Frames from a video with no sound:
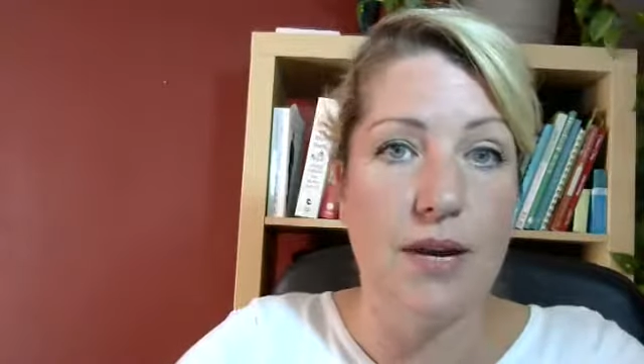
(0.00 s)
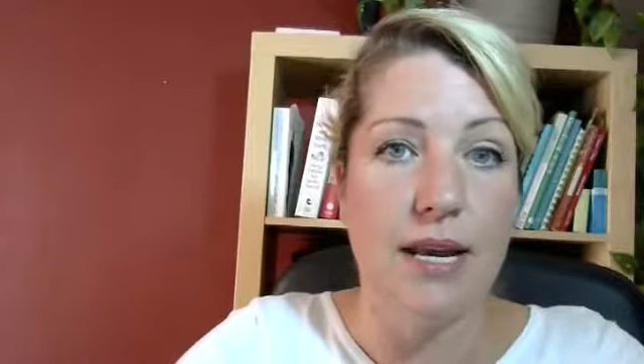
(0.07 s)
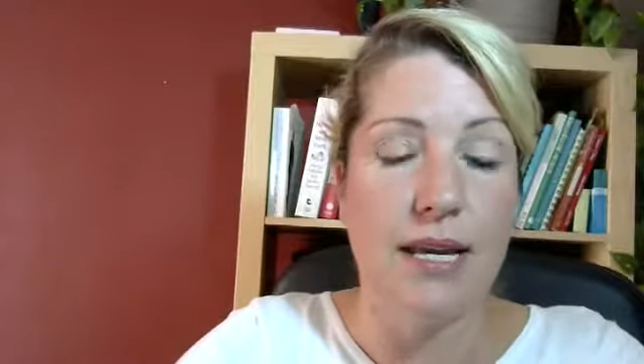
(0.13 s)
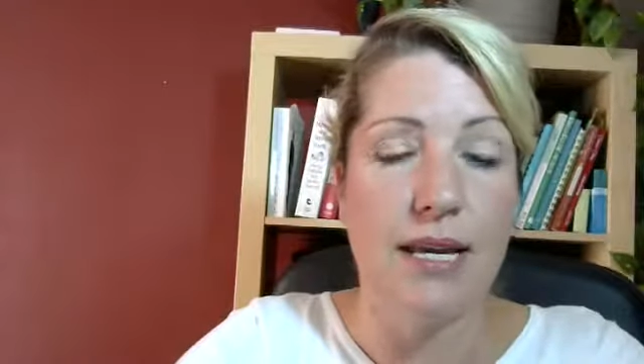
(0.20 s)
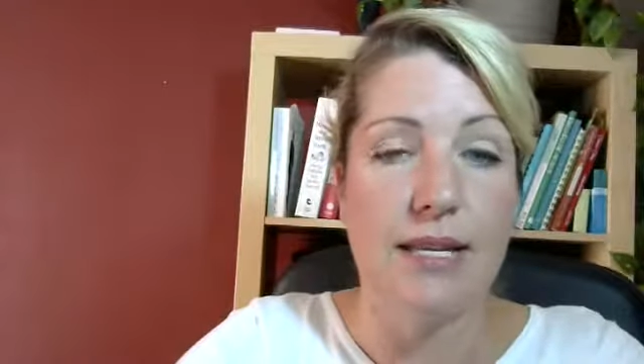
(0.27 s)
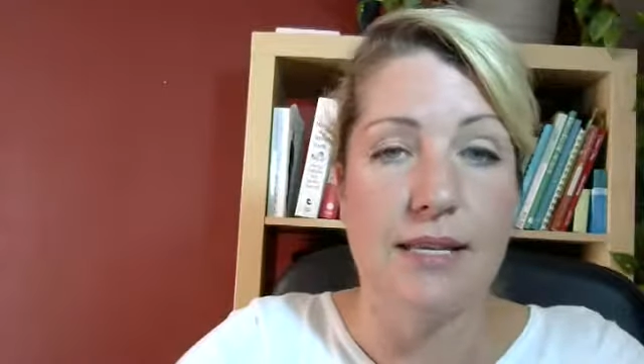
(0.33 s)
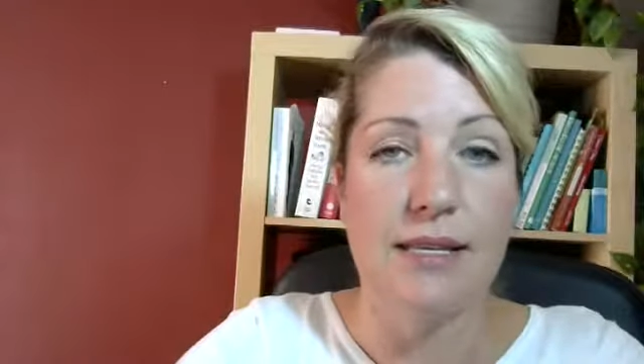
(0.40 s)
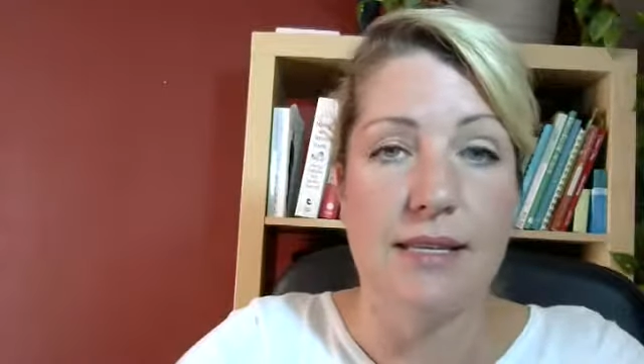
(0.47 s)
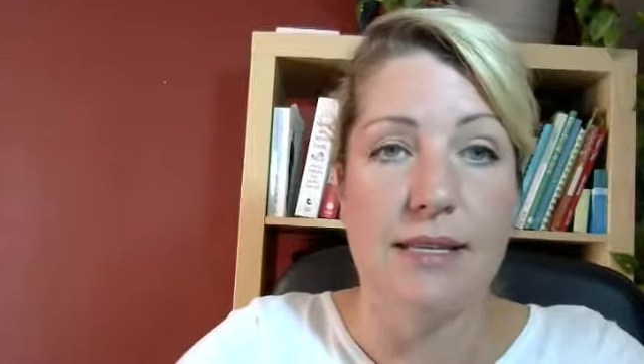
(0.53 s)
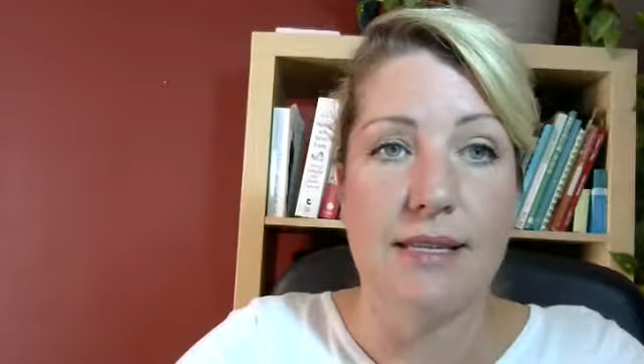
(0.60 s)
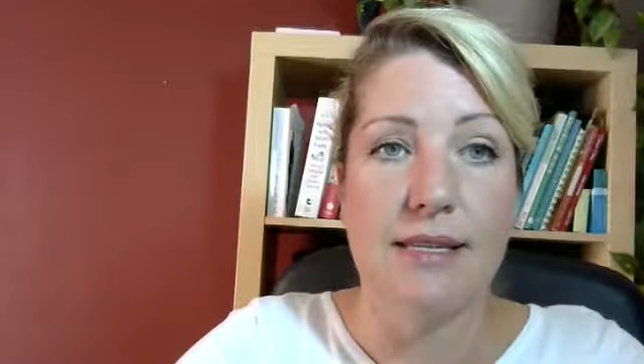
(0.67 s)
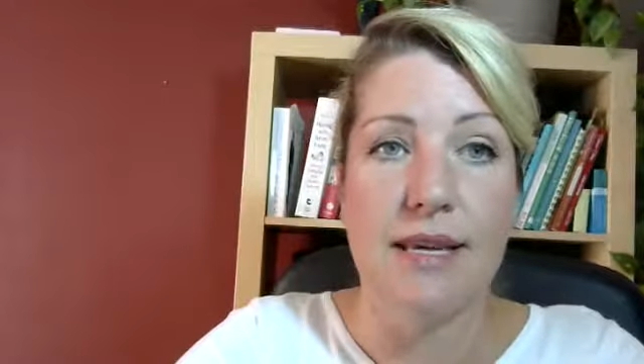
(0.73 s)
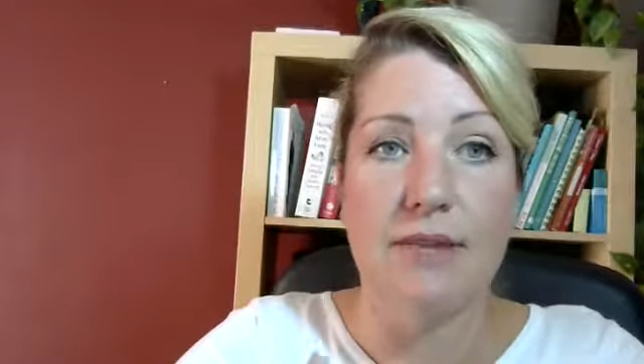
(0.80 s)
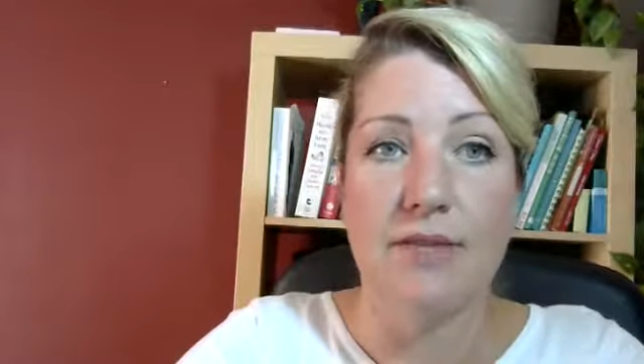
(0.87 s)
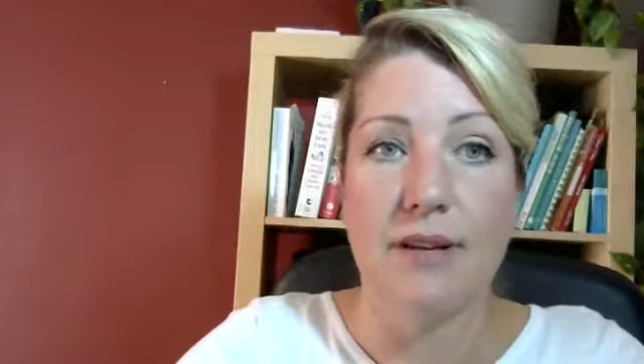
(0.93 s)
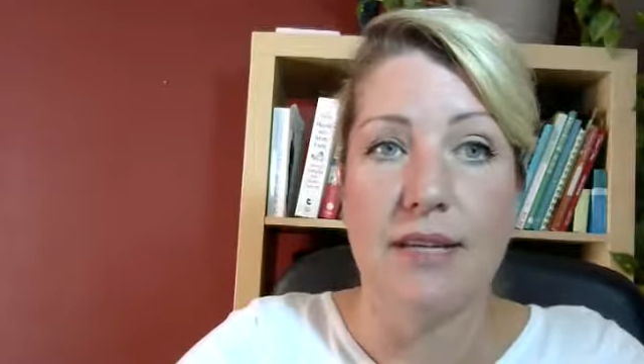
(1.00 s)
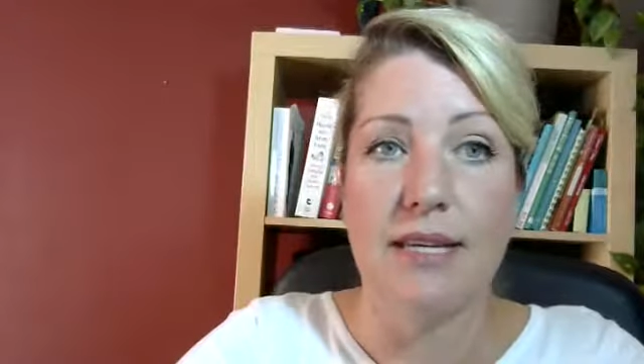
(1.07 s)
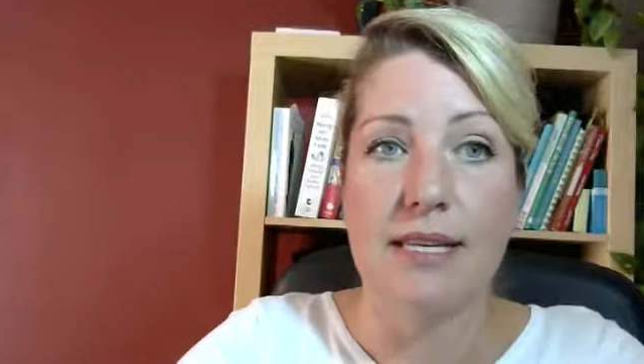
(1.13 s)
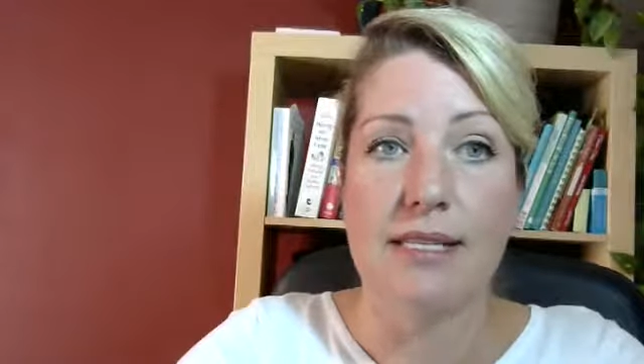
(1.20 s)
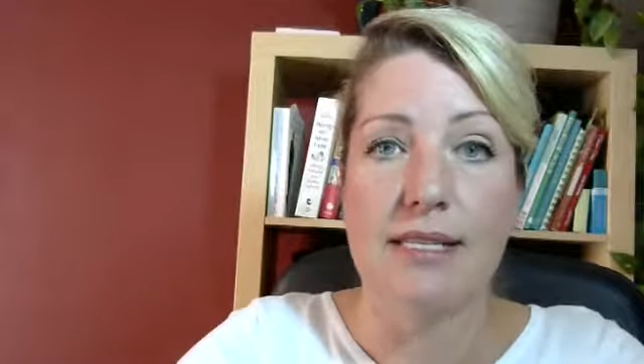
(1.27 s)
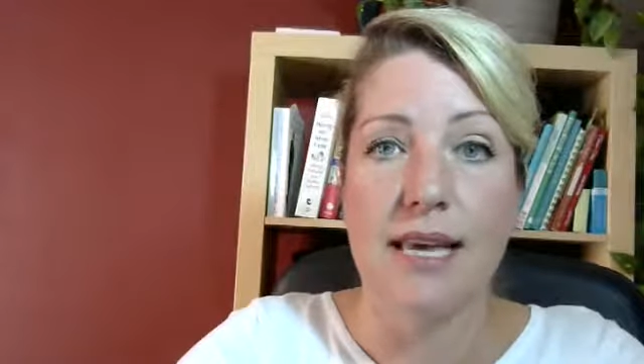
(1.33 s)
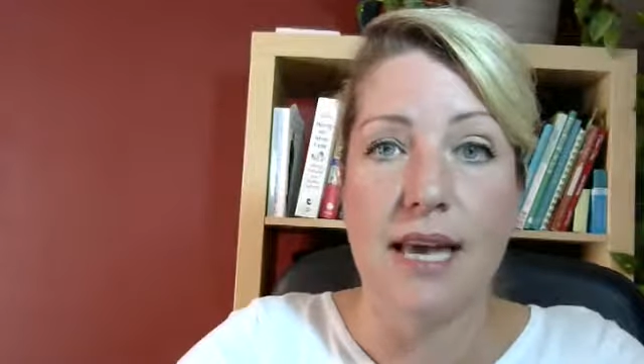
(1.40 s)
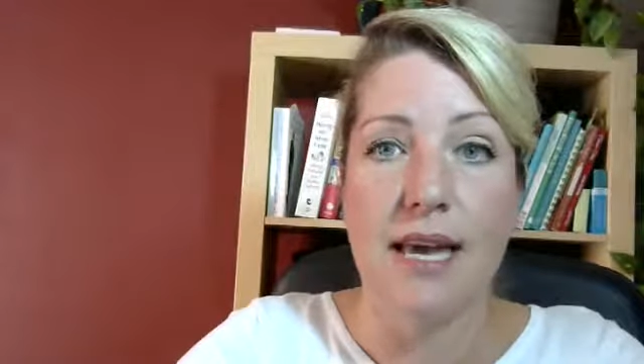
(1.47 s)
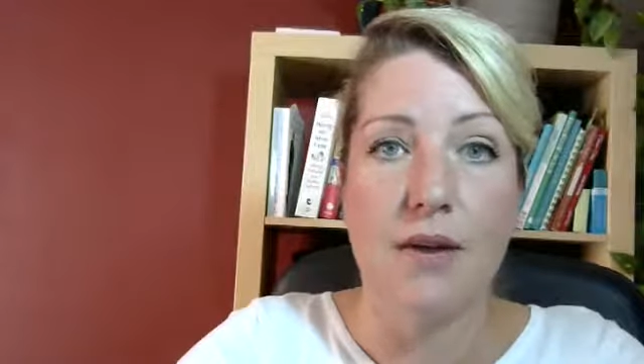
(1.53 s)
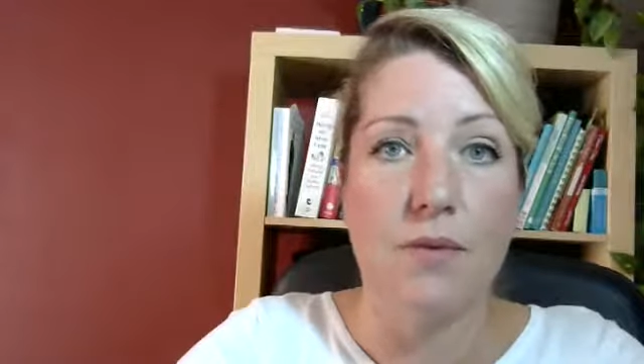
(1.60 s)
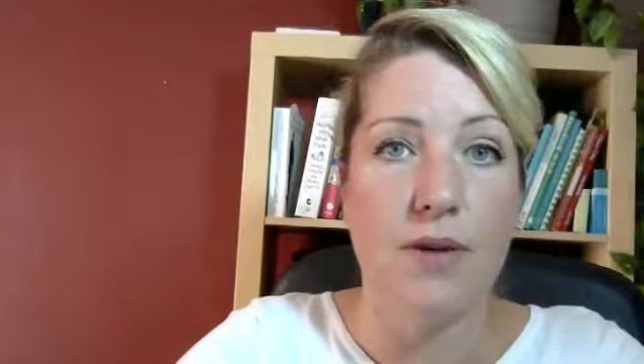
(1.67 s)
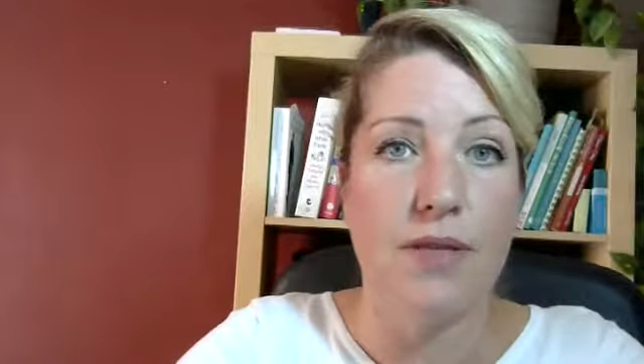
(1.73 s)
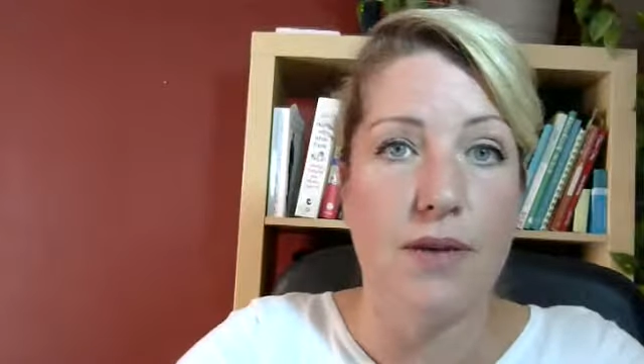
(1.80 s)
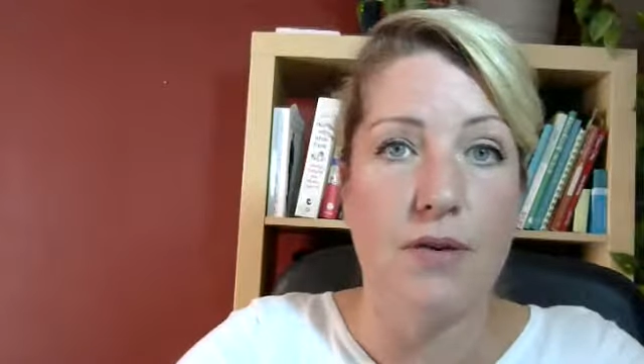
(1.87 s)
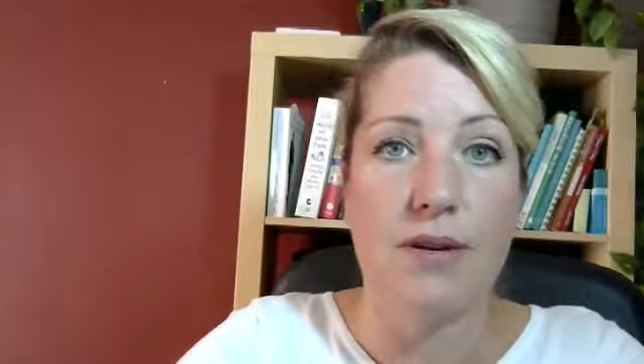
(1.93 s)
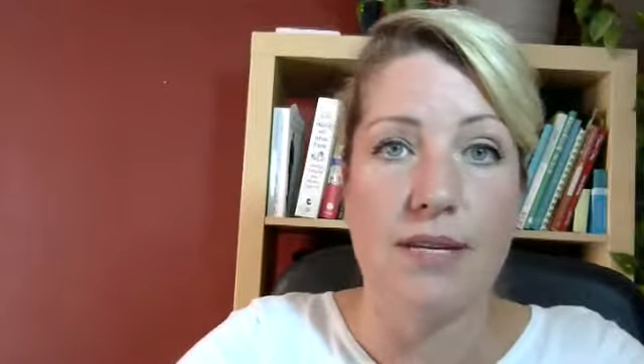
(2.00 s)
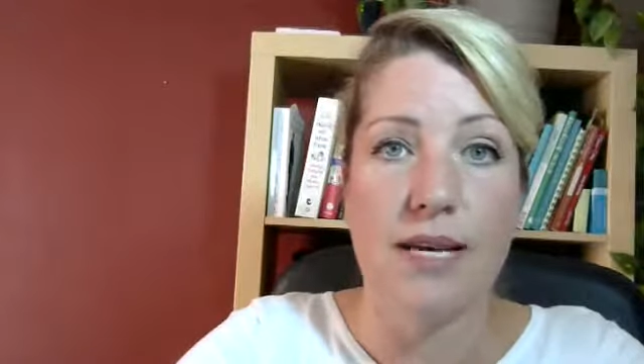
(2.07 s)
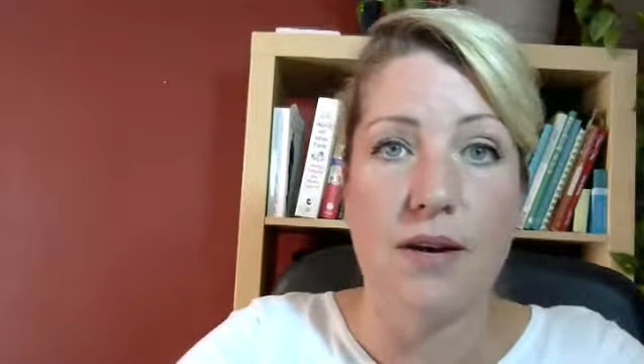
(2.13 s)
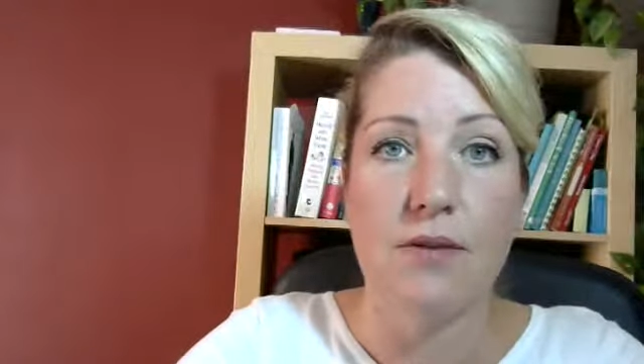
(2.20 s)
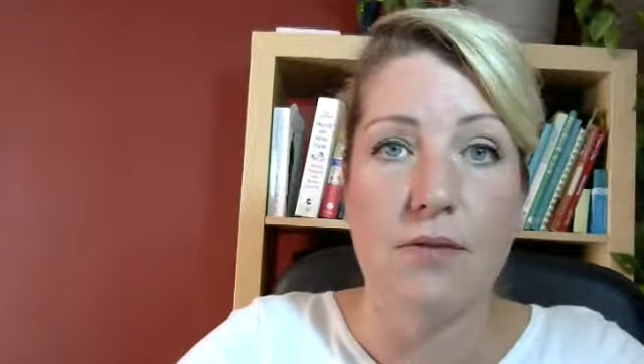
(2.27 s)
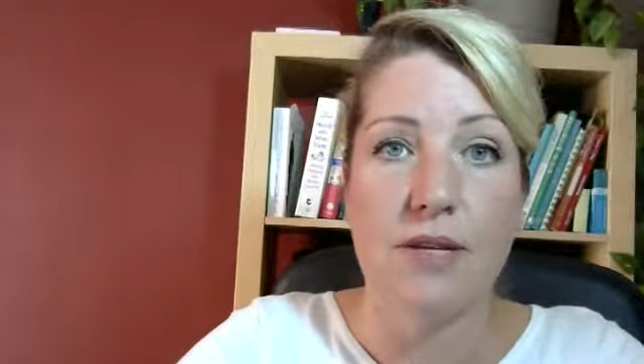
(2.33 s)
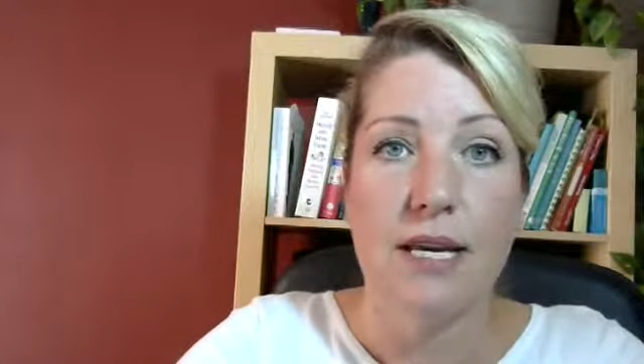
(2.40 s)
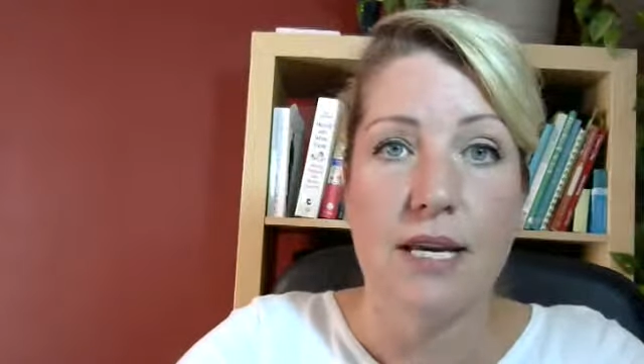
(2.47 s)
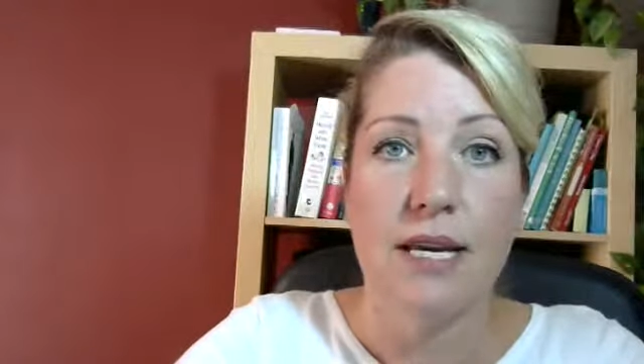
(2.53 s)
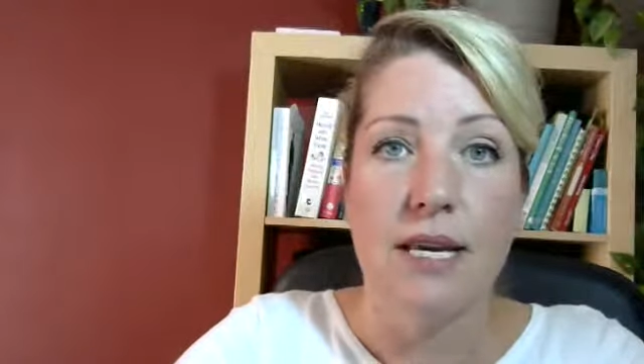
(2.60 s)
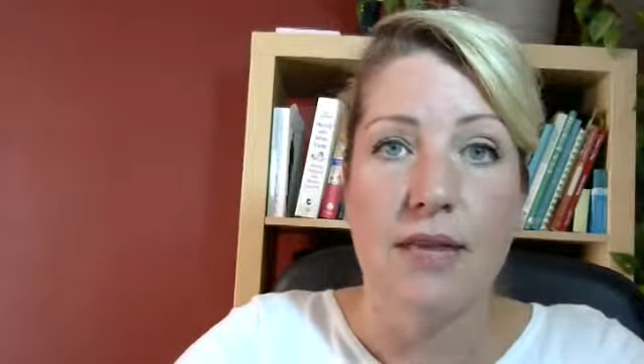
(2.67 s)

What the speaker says: and I can definitely say without a doubt